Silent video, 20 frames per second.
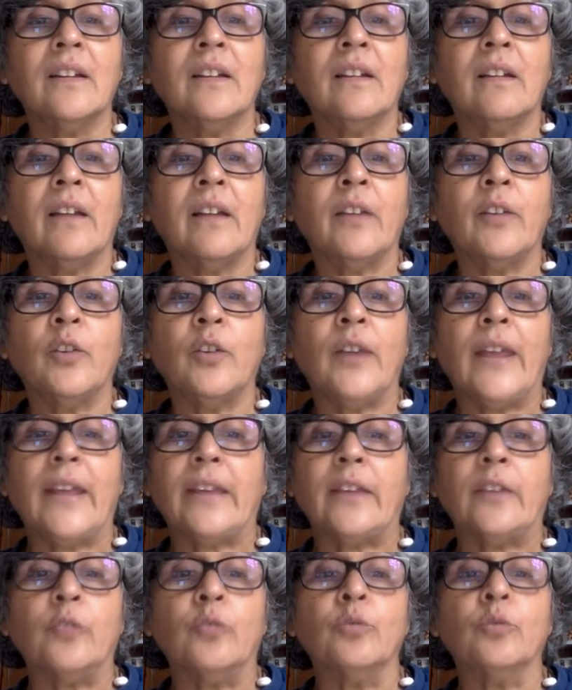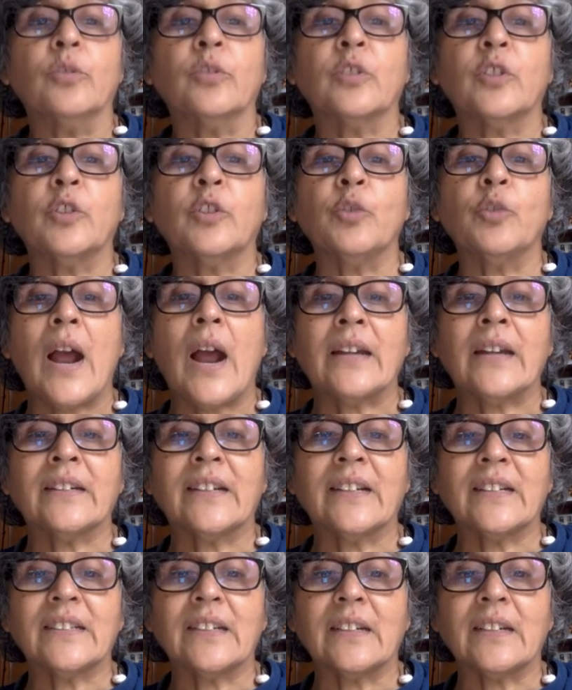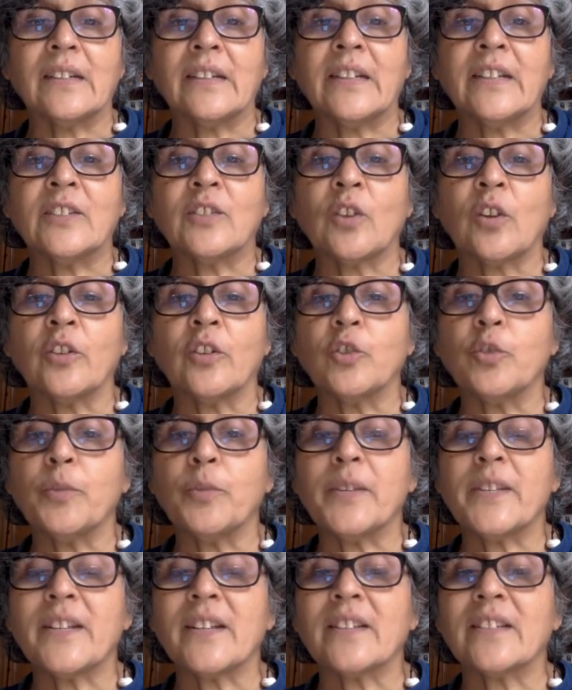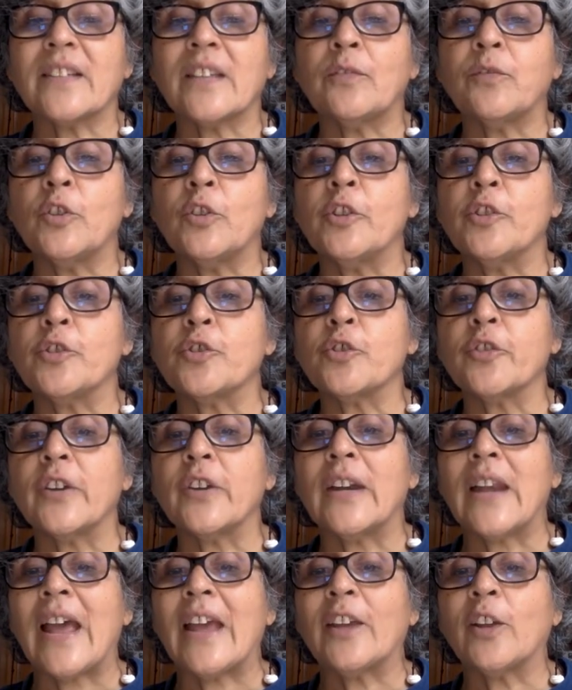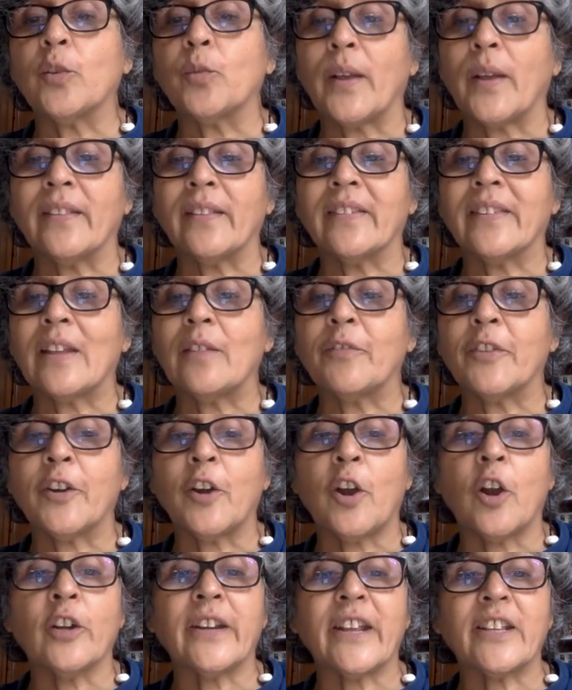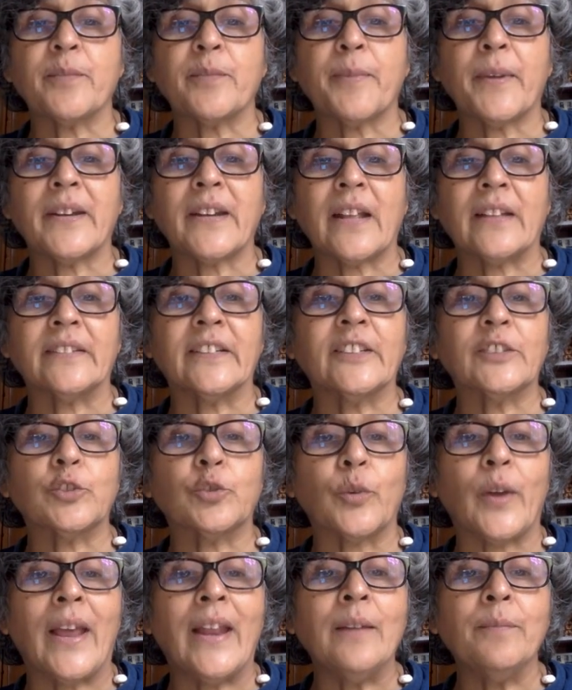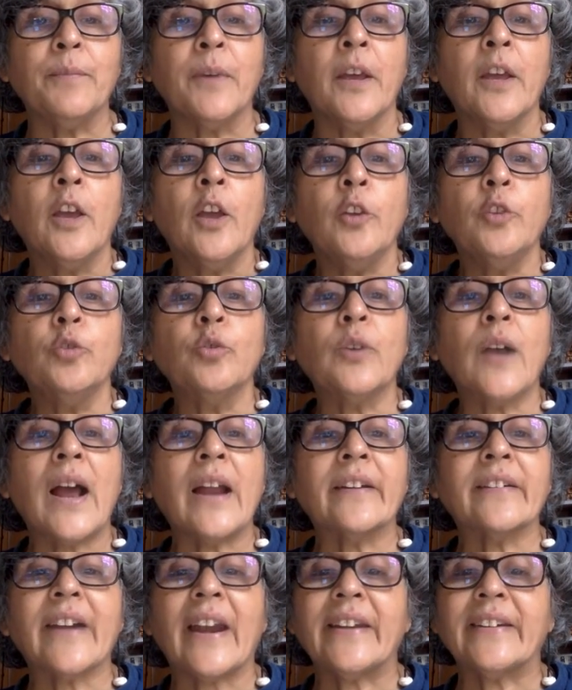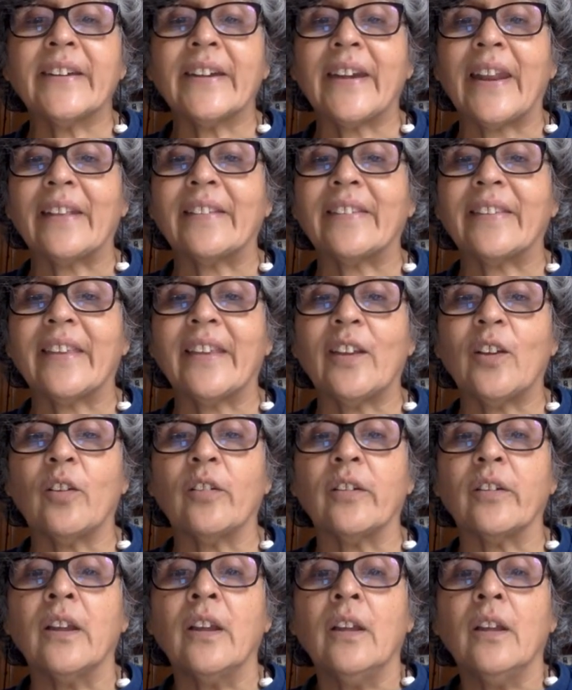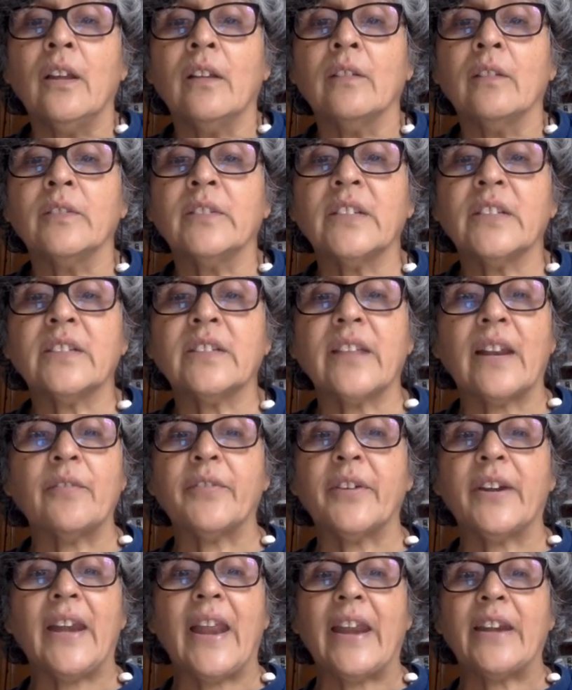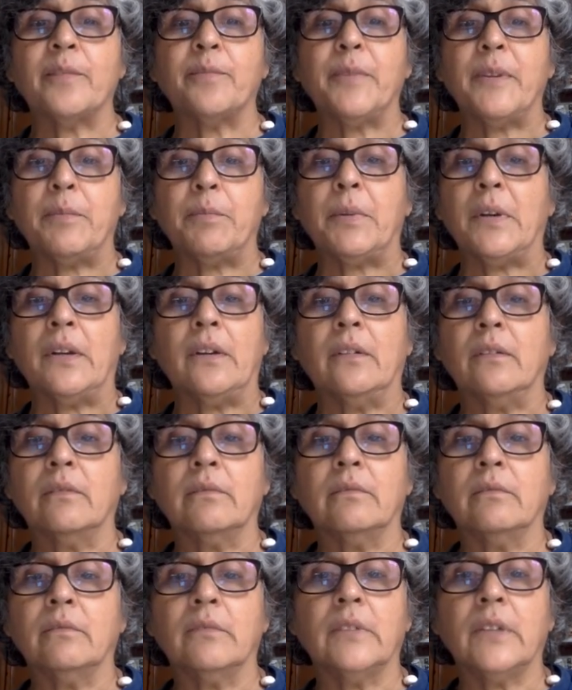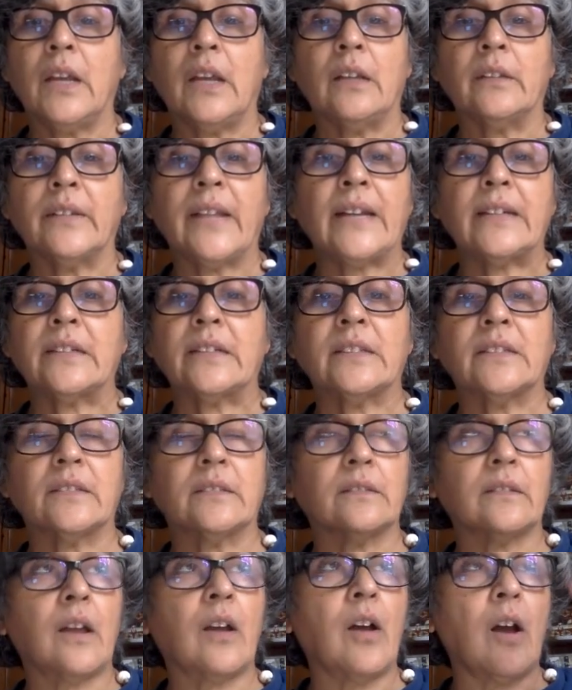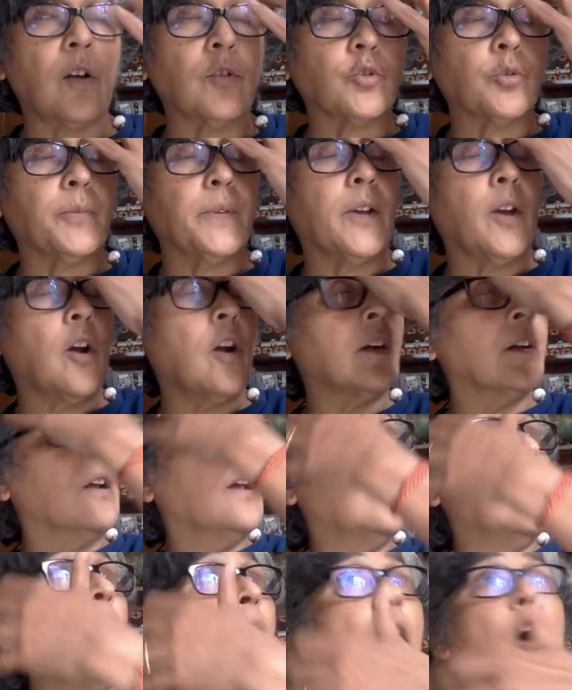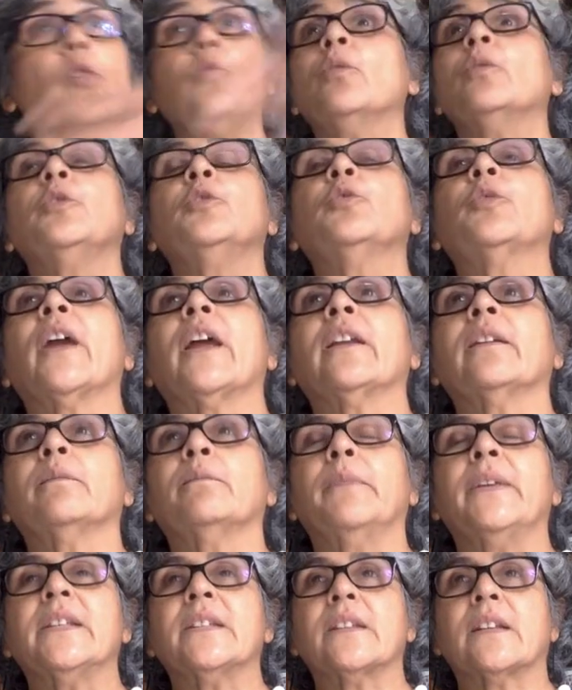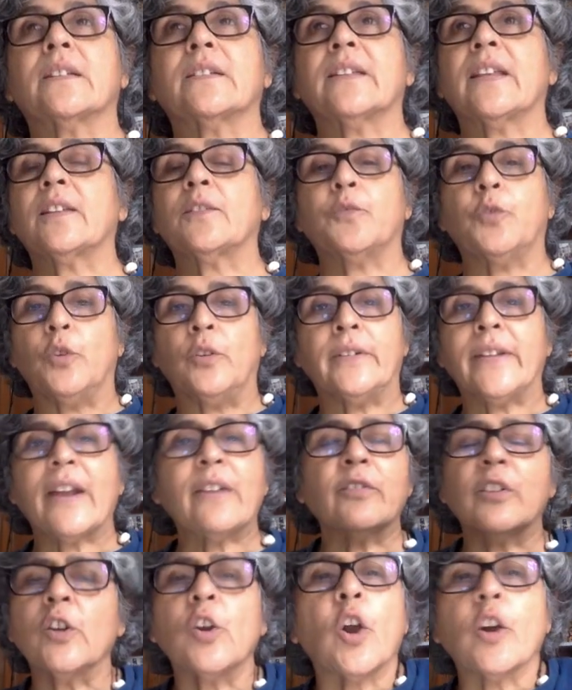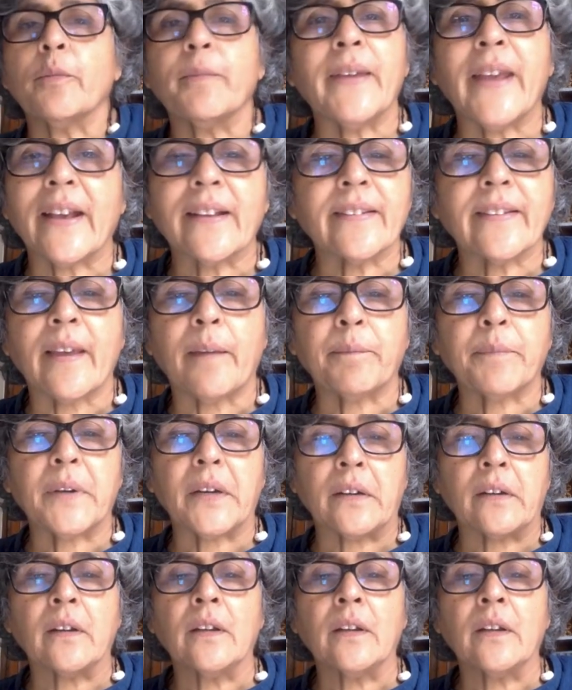like you can't go. It's order to be successful, you should rely on oneself and not expect others to help. You can't write an essay on just self-reliant people. Yeah, that is how to be, or how you can be successful. That will not be accepted.